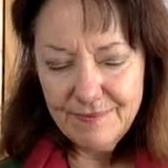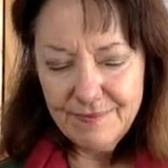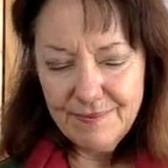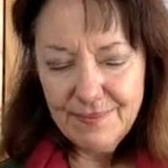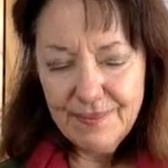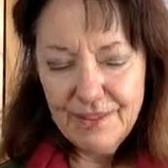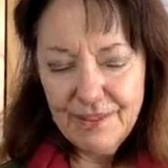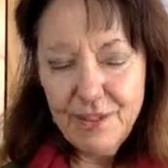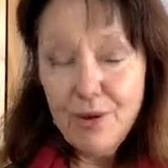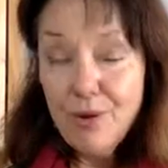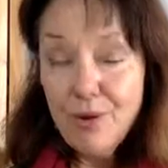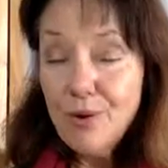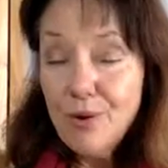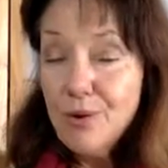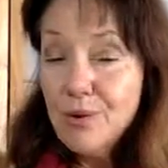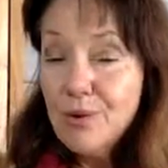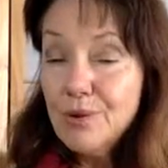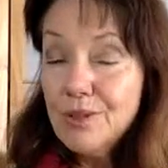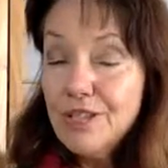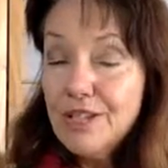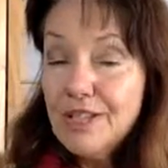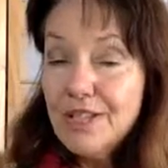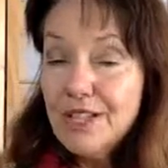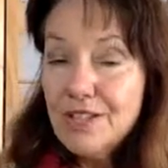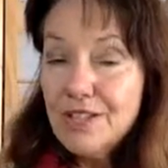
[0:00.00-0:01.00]
that
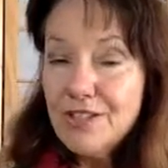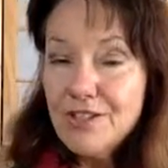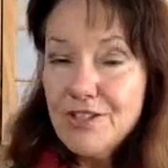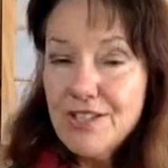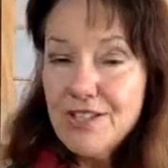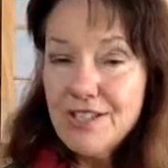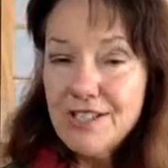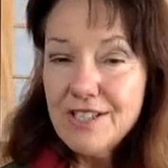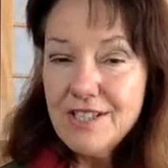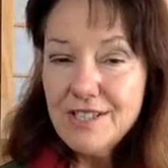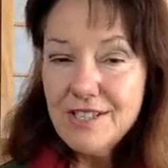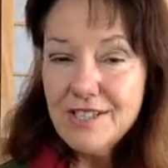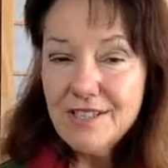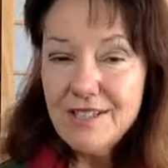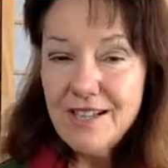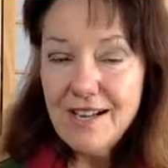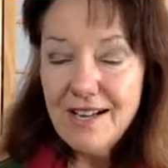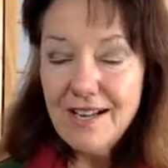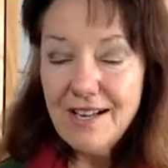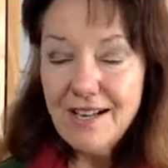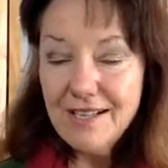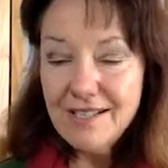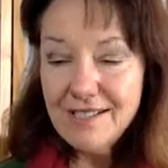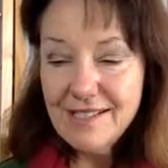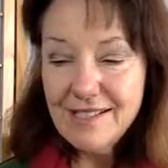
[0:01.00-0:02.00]
only energies of the
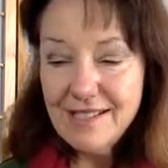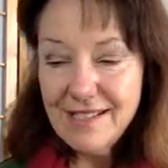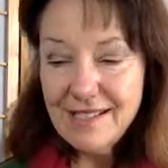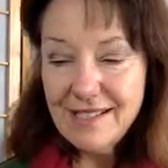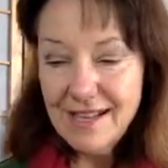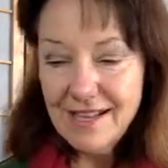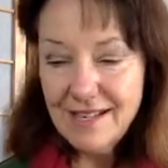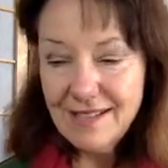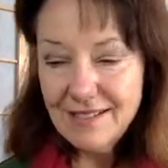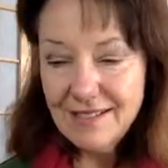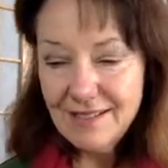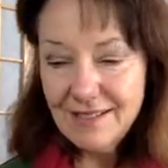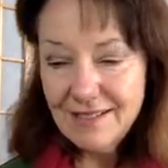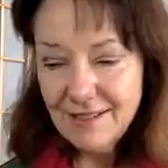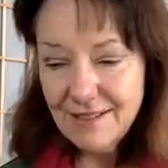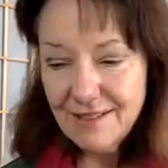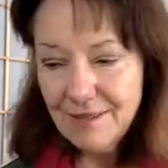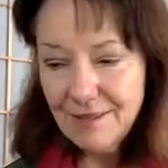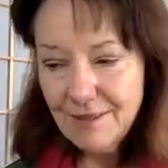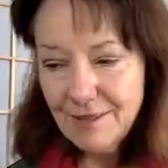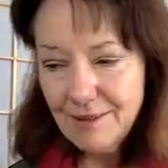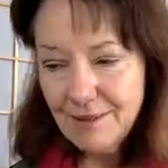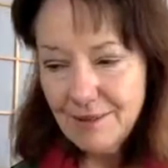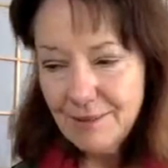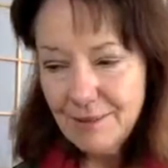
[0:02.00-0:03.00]
highest light
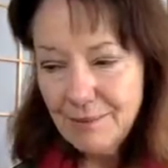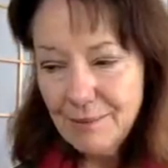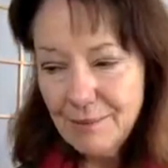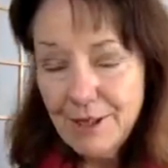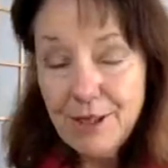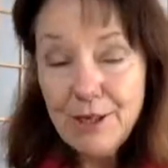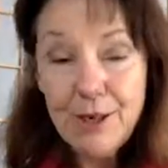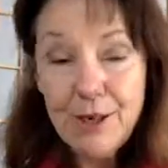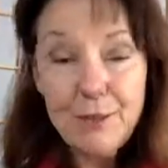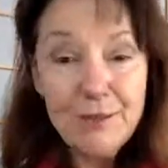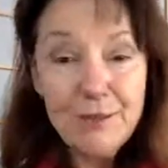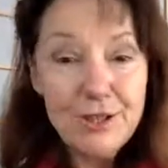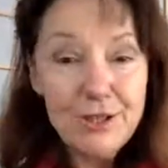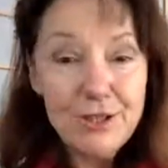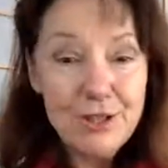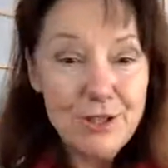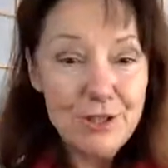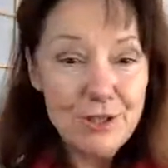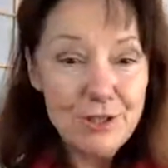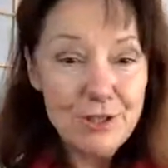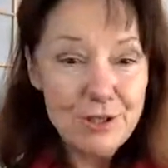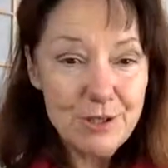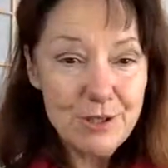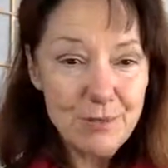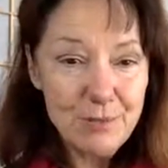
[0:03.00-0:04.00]
may come
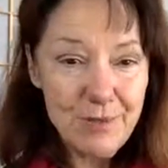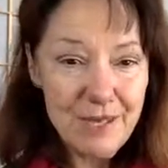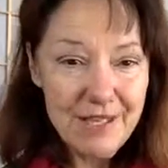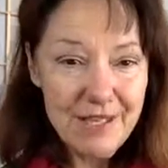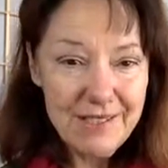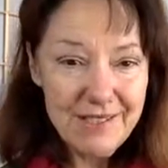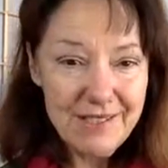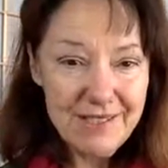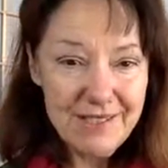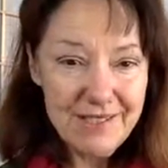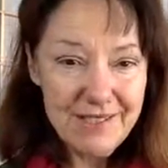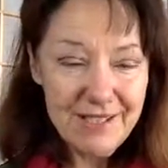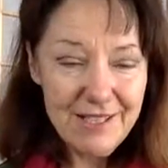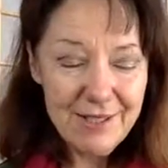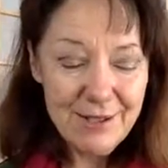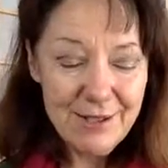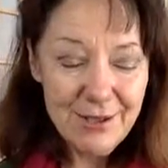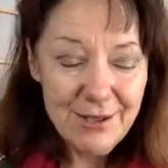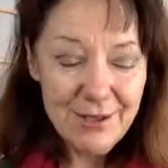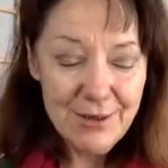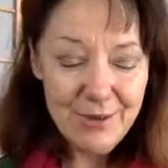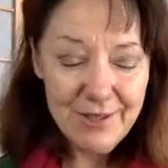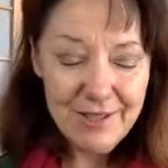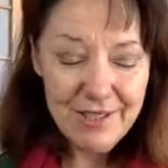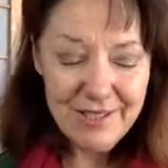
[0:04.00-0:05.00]
into your space. And
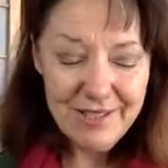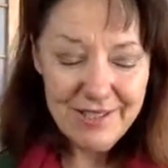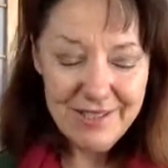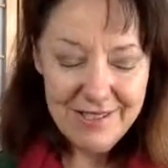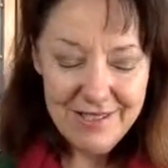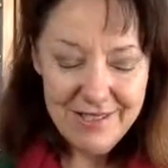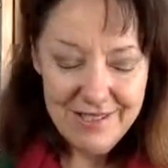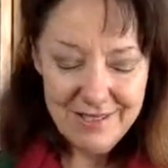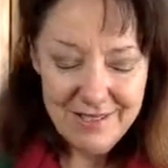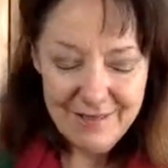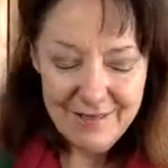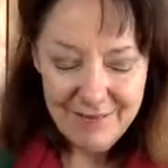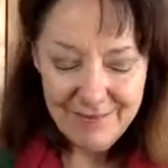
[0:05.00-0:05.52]
so it is.